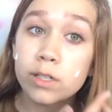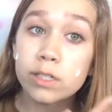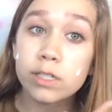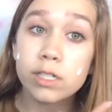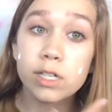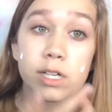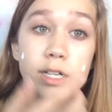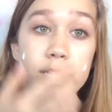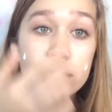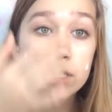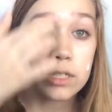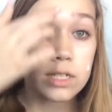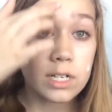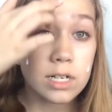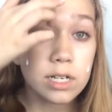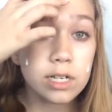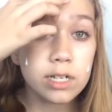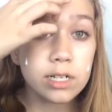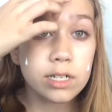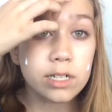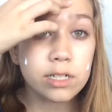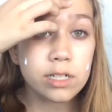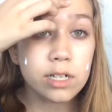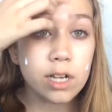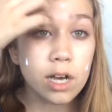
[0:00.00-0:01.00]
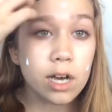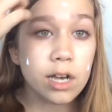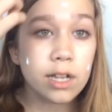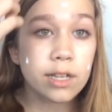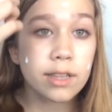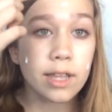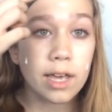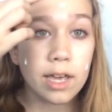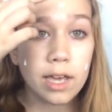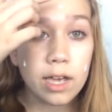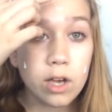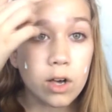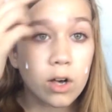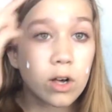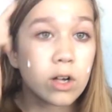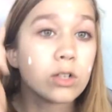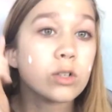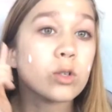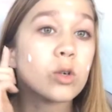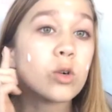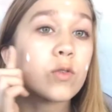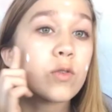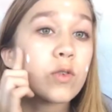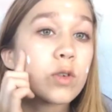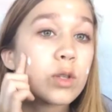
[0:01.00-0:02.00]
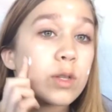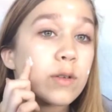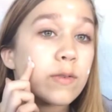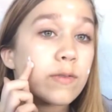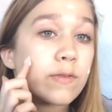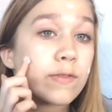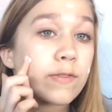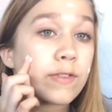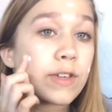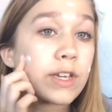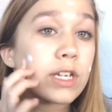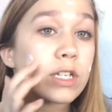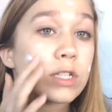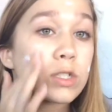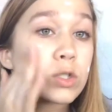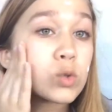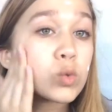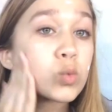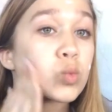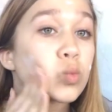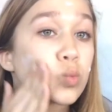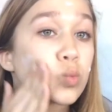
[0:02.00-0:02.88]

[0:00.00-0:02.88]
Just gonna dot that all over the face.